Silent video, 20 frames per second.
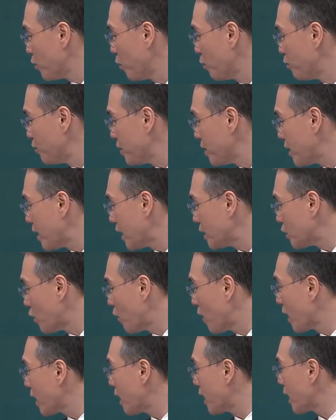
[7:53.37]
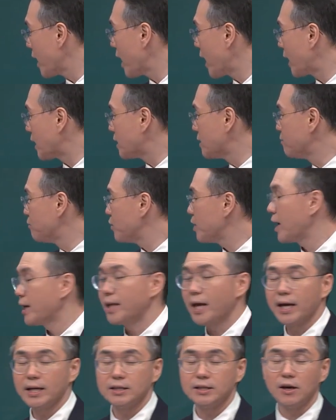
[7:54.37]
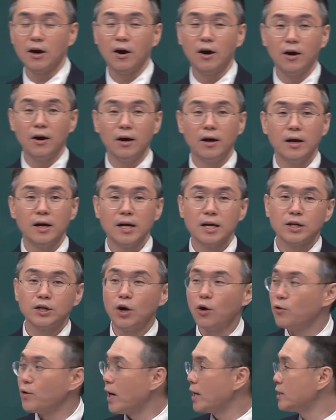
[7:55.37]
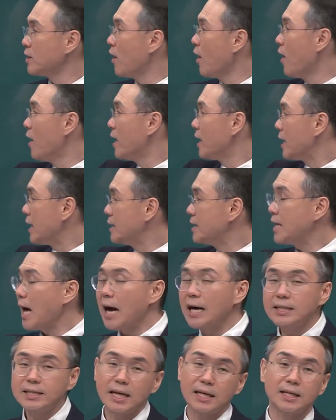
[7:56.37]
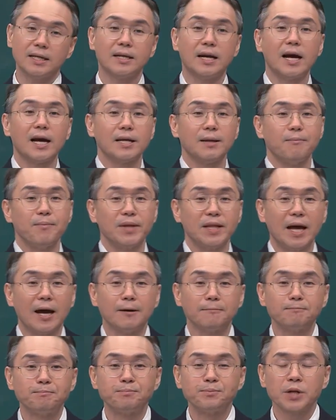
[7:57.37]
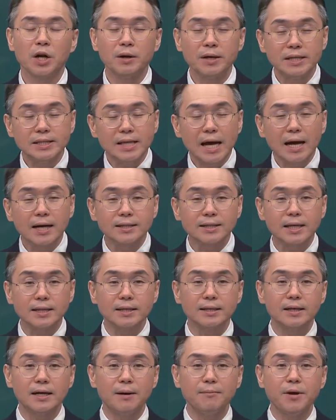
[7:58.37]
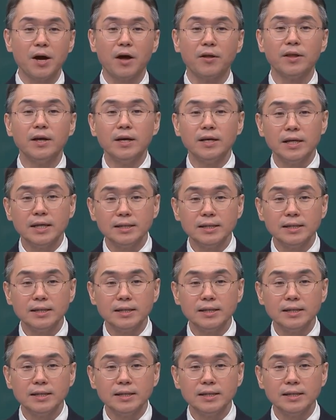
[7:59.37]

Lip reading: these areas will be aligned, and then impression is taken. Once impression is